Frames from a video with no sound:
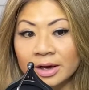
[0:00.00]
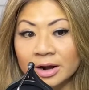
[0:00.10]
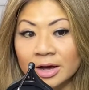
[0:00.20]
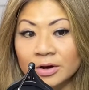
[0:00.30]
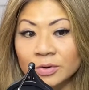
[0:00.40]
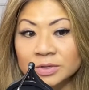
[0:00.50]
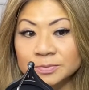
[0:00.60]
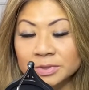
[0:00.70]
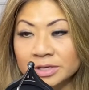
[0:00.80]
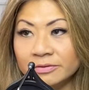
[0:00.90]
And I
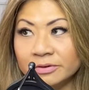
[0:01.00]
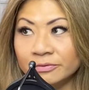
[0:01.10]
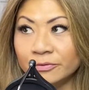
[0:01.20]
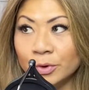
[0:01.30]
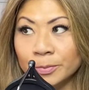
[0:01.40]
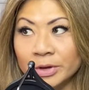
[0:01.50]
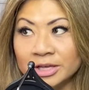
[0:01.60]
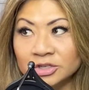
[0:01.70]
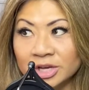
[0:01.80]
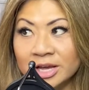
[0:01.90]
always believe in formal
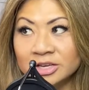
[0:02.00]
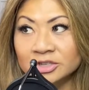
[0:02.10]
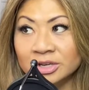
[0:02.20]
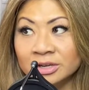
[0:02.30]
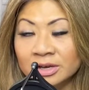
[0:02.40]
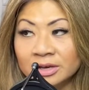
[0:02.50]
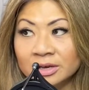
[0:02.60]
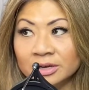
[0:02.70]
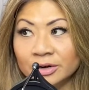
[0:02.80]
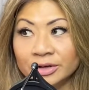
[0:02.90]
education.
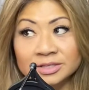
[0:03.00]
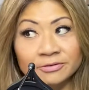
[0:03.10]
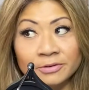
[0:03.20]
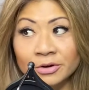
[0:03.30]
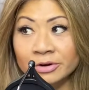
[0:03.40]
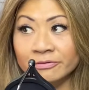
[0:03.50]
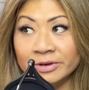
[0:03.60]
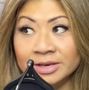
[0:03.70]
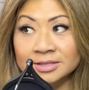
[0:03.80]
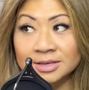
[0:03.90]
It's a very
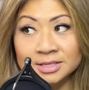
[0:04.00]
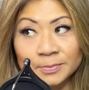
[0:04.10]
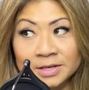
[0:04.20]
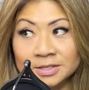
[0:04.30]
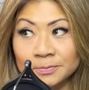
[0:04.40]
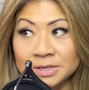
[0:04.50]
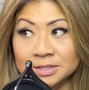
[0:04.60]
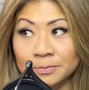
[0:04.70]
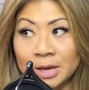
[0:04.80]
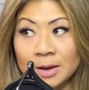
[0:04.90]
fancy, expensive
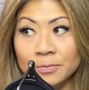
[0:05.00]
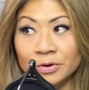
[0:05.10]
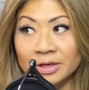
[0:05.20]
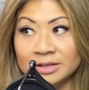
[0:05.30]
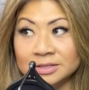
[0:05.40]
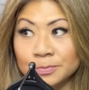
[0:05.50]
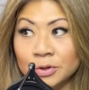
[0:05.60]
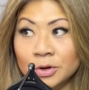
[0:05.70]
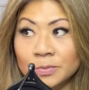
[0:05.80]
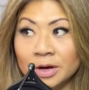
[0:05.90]
piece of paper, that
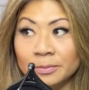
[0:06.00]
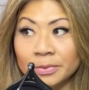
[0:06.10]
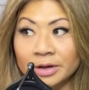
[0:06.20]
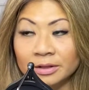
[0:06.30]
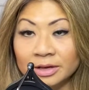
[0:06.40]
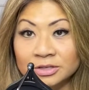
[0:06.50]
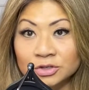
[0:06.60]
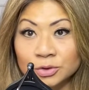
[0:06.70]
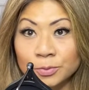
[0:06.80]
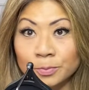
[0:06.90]
diploma, but
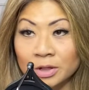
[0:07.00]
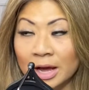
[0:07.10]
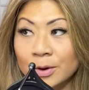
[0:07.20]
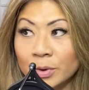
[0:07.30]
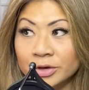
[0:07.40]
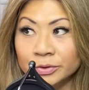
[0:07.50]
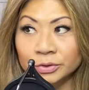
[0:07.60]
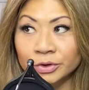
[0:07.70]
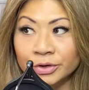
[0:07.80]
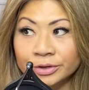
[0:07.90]
unless you apply what you
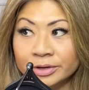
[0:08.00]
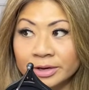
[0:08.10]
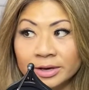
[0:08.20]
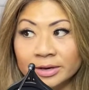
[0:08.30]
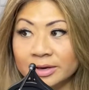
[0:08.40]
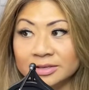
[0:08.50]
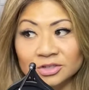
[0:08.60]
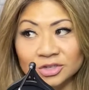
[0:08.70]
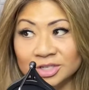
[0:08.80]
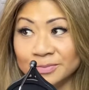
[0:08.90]
learn,
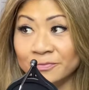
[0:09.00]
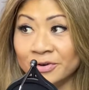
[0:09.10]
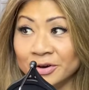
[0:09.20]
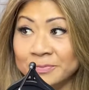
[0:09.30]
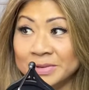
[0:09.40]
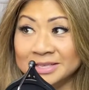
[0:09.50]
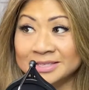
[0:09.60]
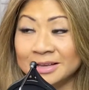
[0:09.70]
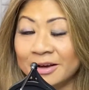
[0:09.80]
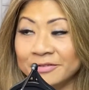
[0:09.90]
it's just a very
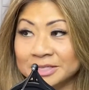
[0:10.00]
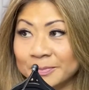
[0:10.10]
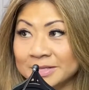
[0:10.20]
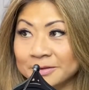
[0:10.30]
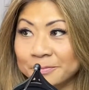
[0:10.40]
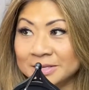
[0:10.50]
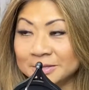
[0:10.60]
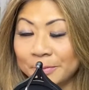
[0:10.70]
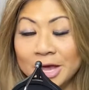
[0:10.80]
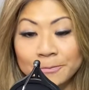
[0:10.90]
expensive
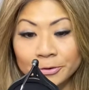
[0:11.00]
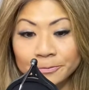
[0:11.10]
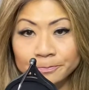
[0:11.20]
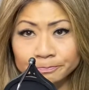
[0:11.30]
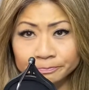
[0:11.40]
piece of paper.